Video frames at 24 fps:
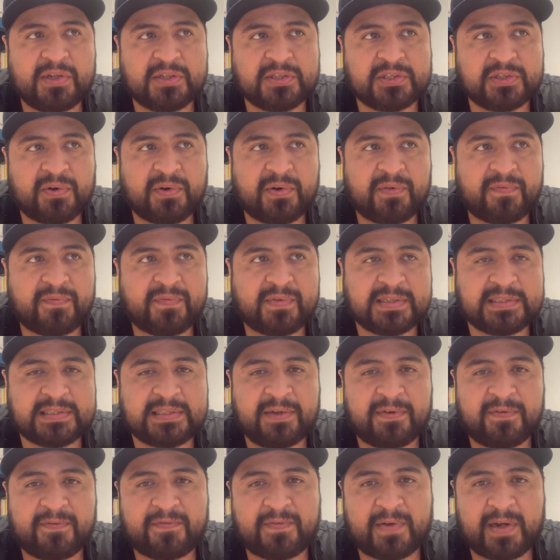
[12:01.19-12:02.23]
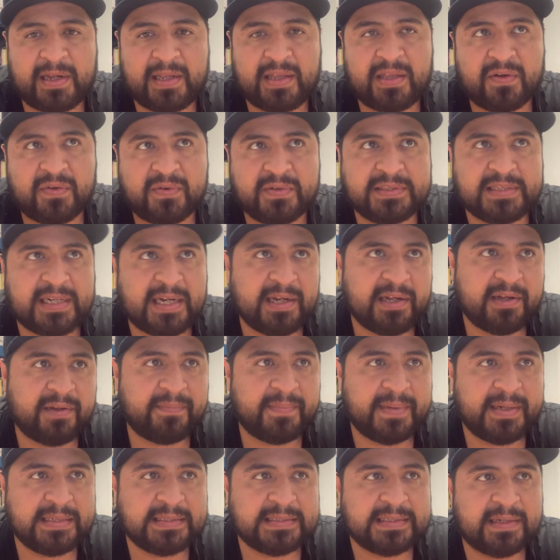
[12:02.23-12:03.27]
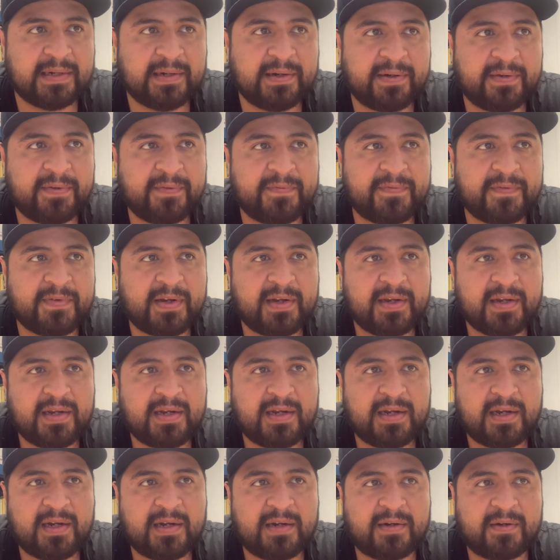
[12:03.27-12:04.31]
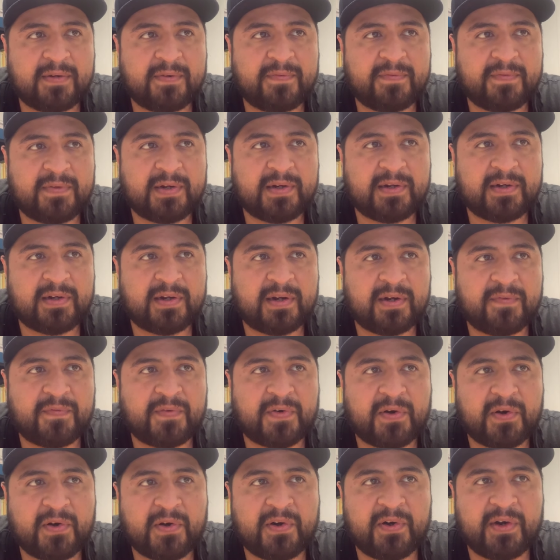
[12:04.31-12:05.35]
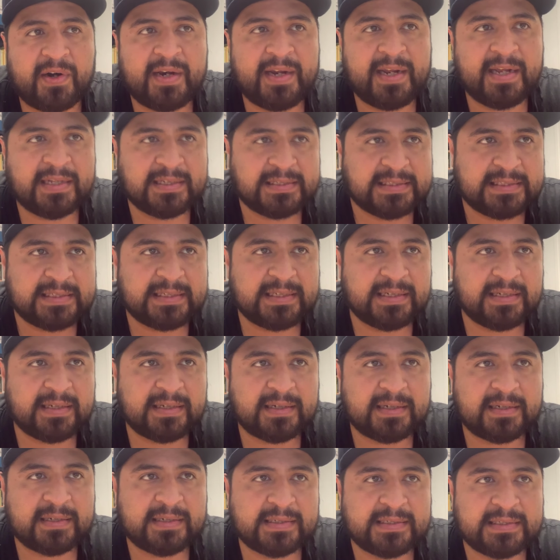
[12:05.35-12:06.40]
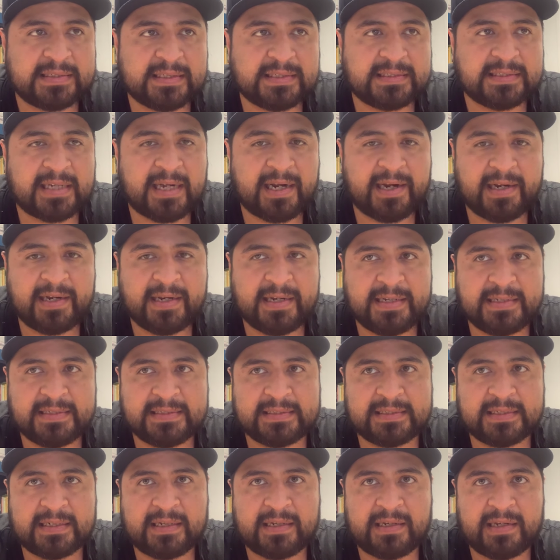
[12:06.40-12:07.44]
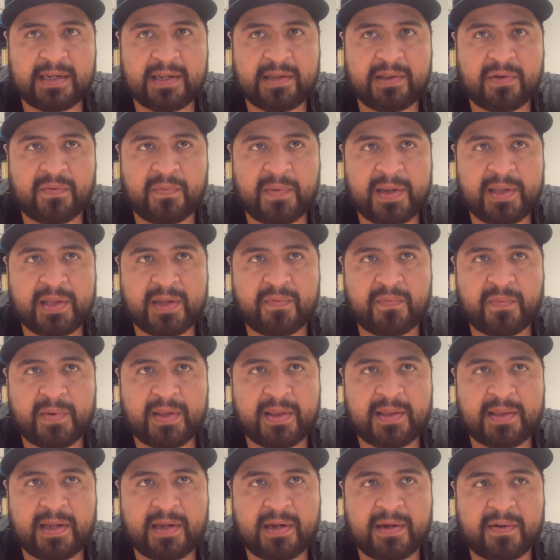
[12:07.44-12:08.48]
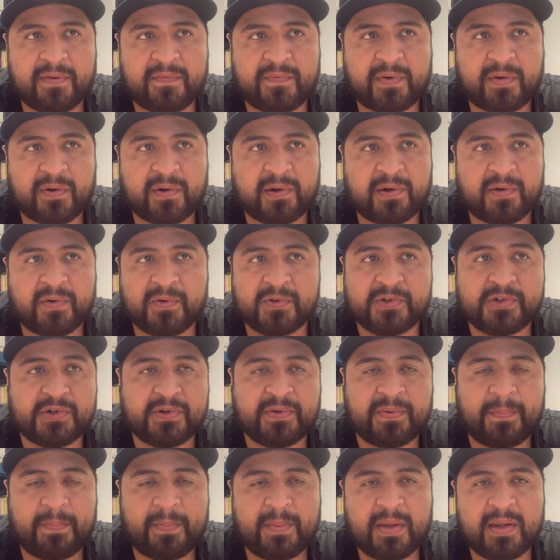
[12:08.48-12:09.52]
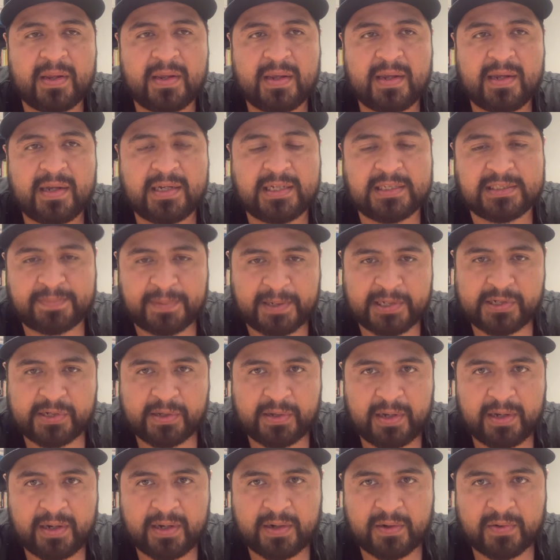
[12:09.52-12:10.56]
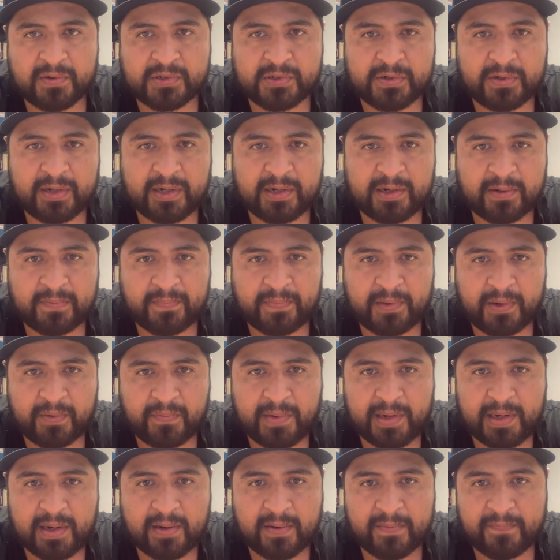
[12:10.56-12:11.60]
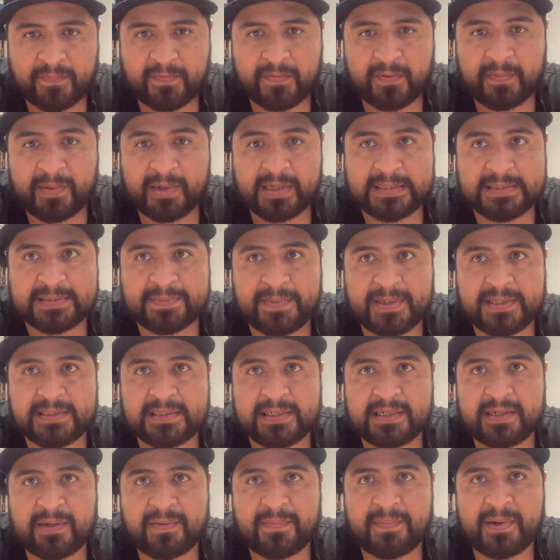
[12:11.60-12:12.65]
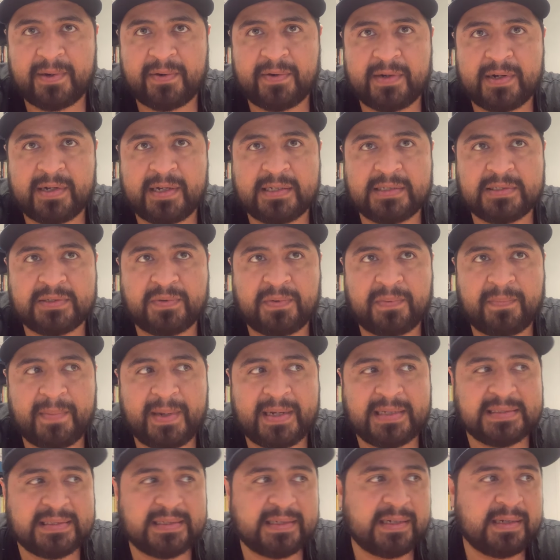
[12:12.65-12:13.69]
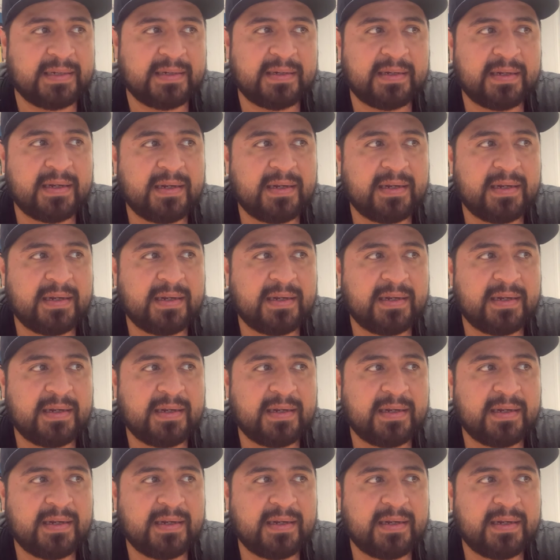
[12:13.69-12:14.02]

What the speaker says: sort of still find those elements of her against the societies and the way that we think of our culture, especially a culture that we come from as Mexican Americans, or Mexican